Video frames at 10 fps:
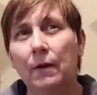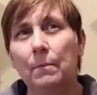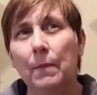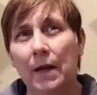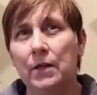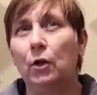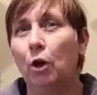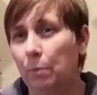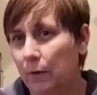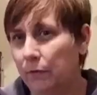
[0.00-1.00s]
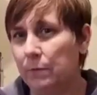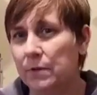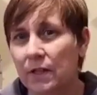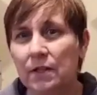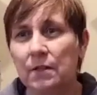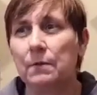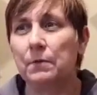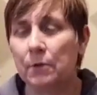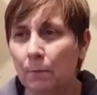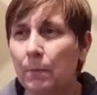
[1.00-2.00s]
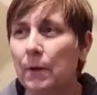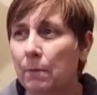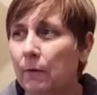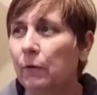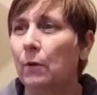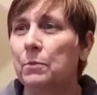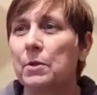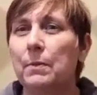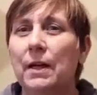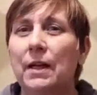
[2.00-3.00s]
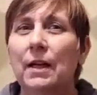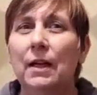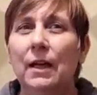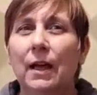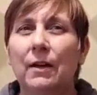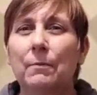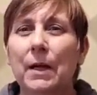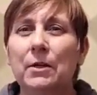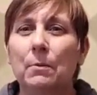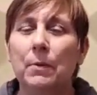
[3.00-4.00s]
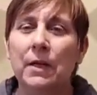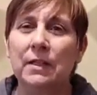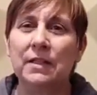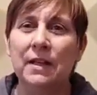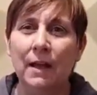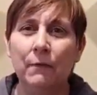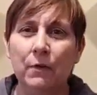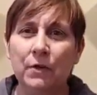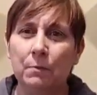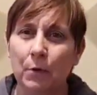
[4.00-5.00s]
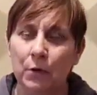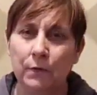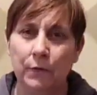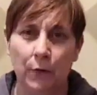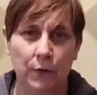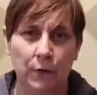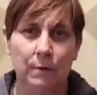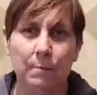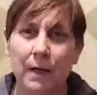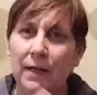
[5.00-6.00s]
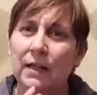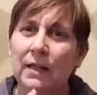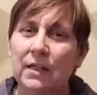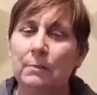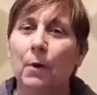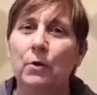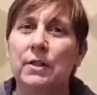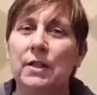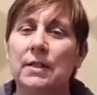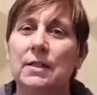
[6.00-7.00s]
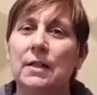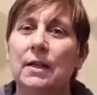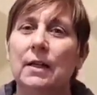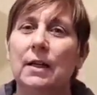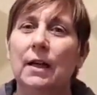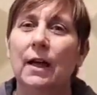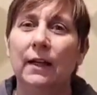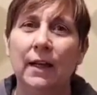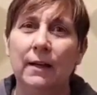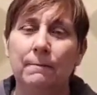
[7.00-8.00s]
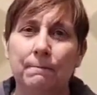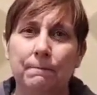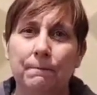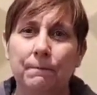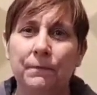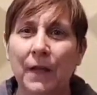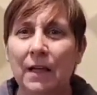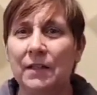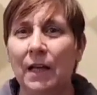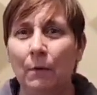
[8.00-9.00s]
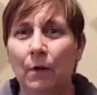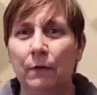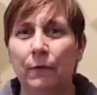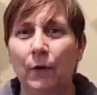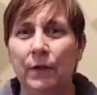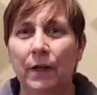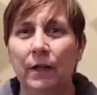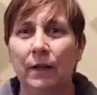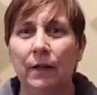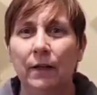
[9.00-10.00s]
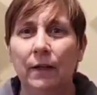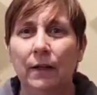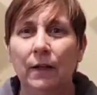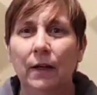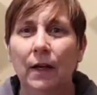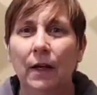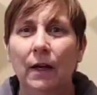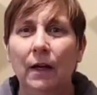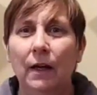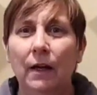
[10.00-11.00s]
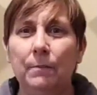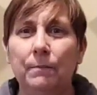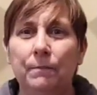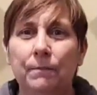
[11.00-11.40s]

made a couple of them since. Some people have come to me and I've made them, but it's never as much fun making these boxes again. That's how I find it.